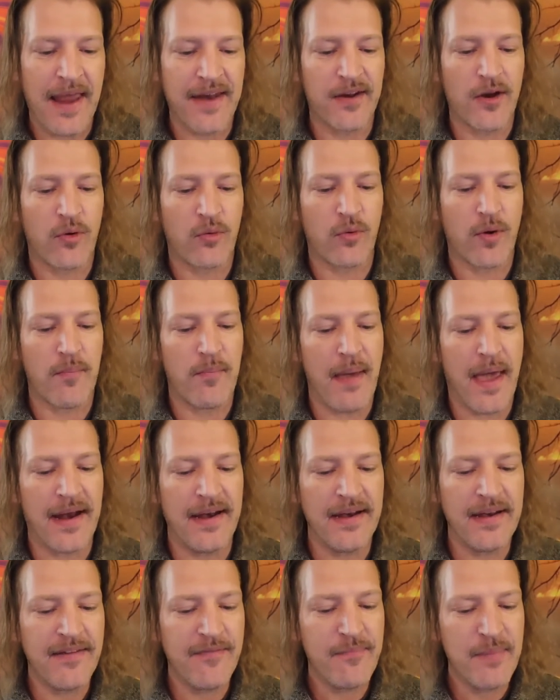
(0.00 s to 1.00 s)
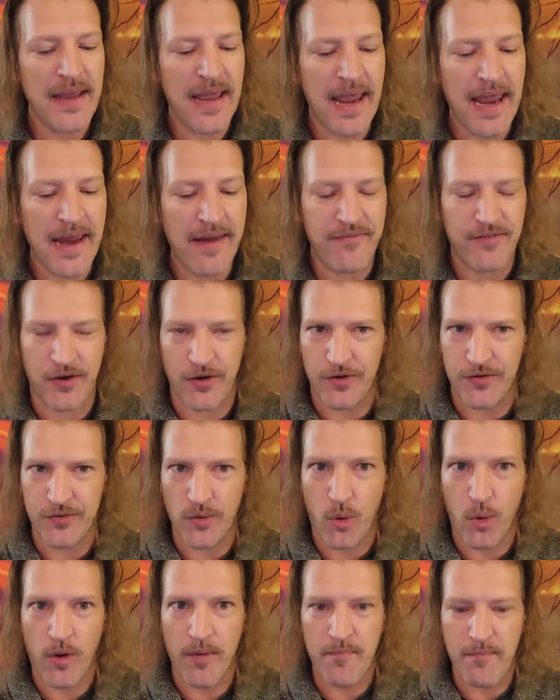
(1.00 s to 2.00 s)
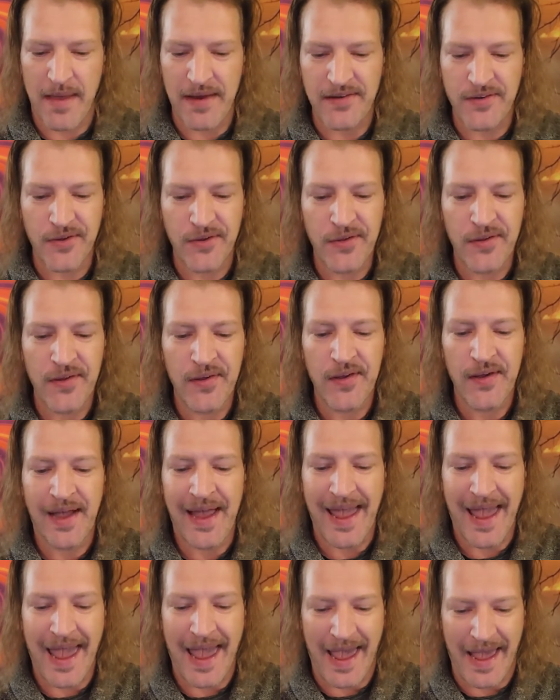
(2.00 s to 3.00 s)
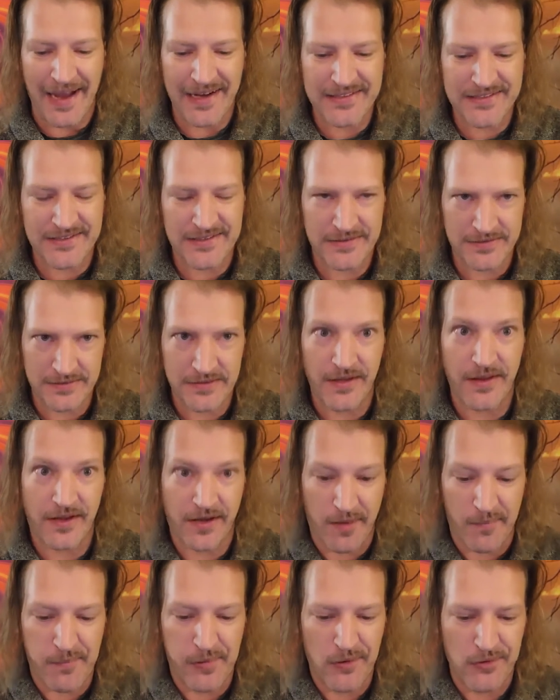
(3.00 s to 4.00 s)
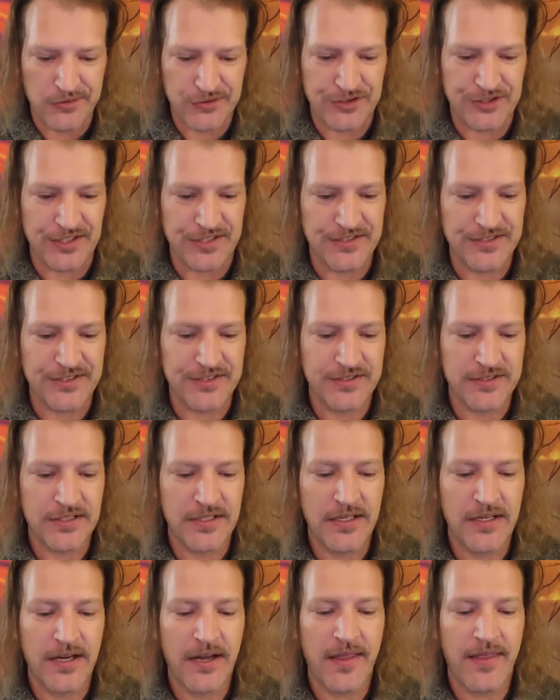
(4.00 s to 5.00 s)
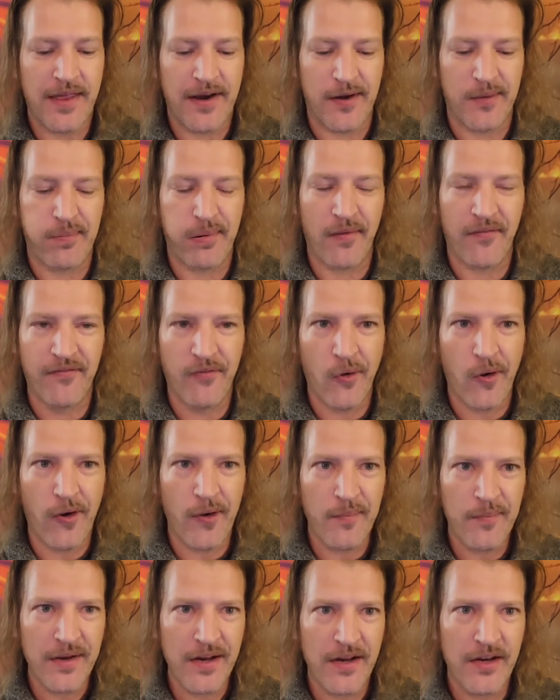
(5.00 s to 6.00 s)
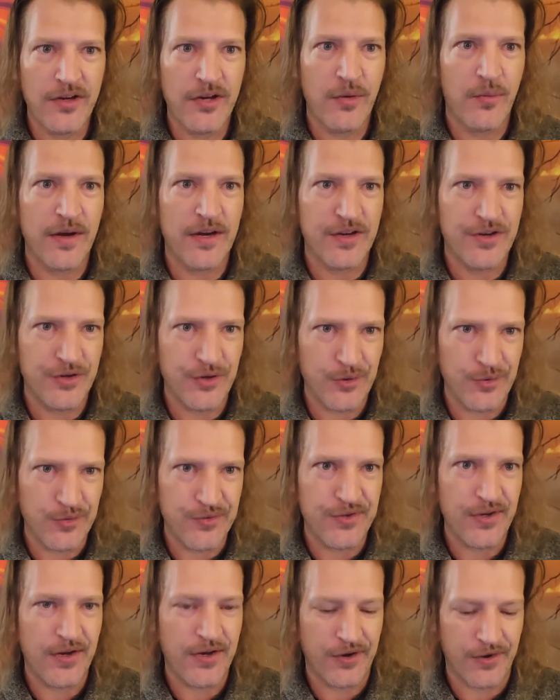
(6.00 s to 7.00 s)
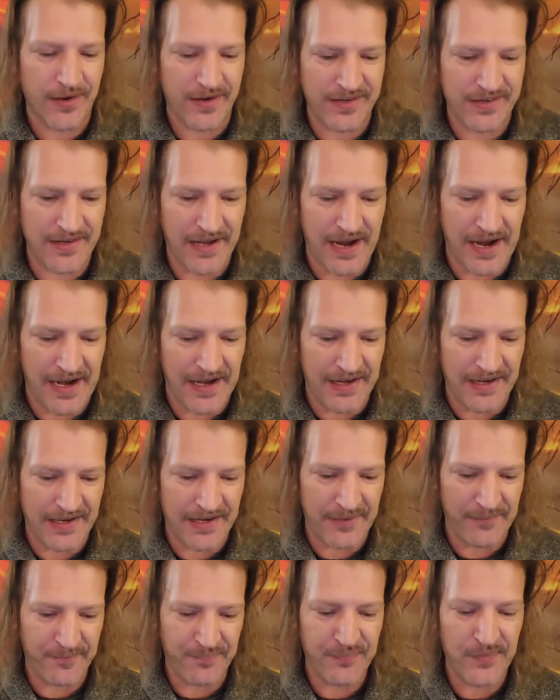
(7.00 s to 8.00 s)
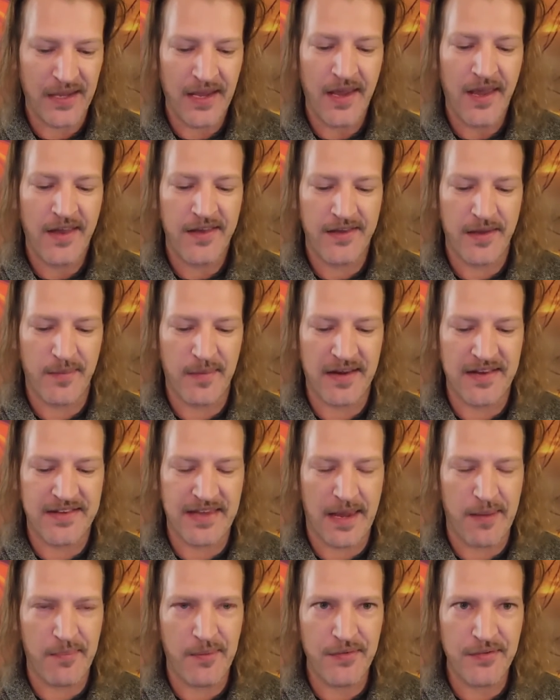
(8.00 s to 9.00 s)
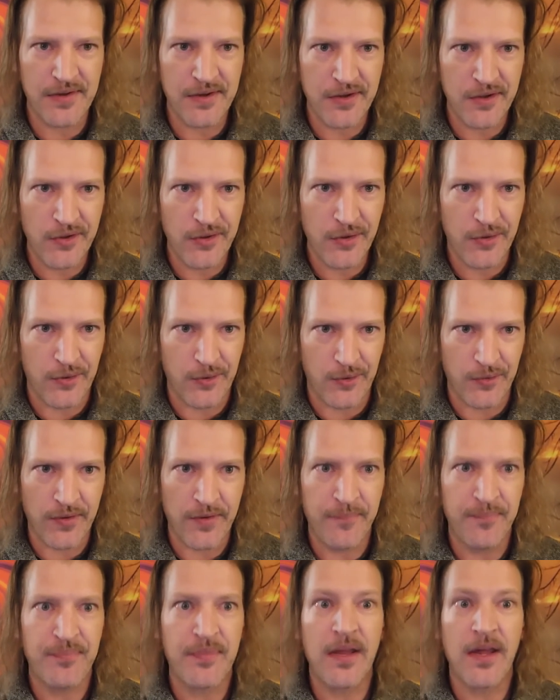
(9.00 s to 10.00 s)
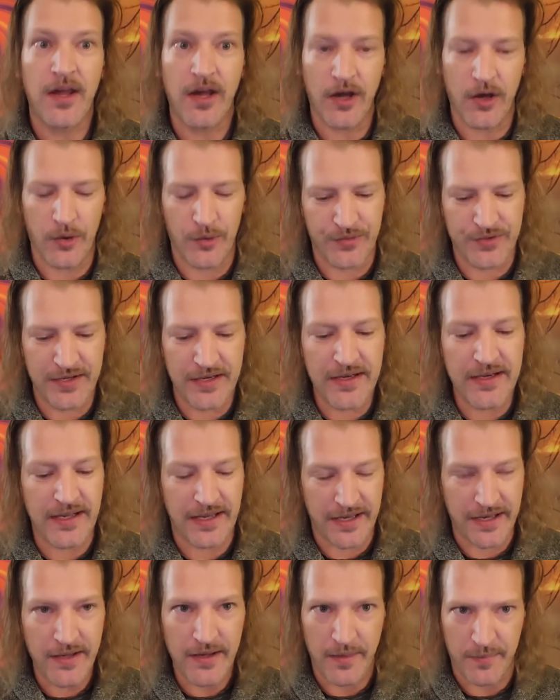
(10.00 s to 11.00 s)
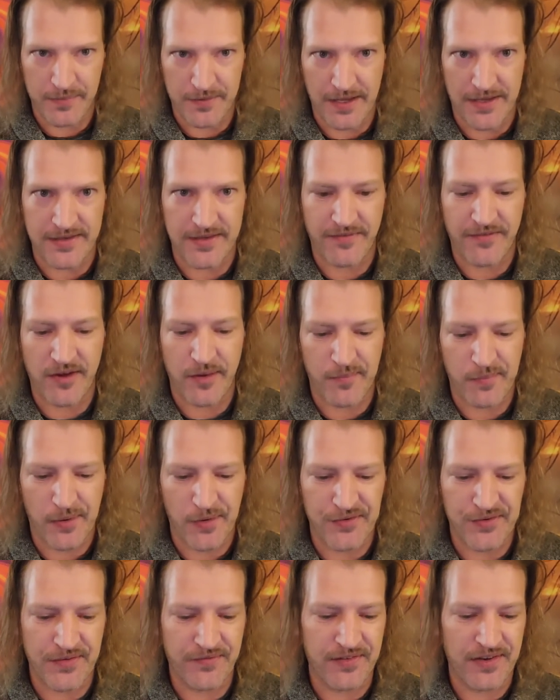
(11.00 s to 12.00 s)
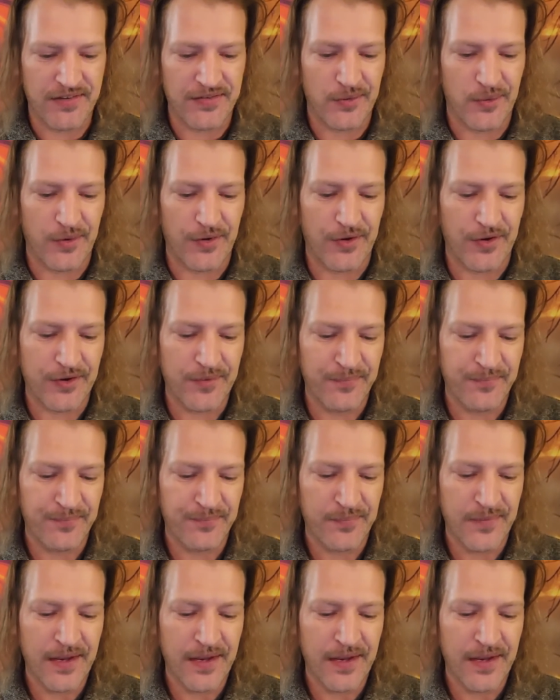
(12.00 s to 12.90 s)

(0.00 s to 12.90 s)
and repetitive behaviors or mental acts, the compulsions, that are performed to reduce your anxiety. Some examples include O C D, obsessive-compulsive disorder,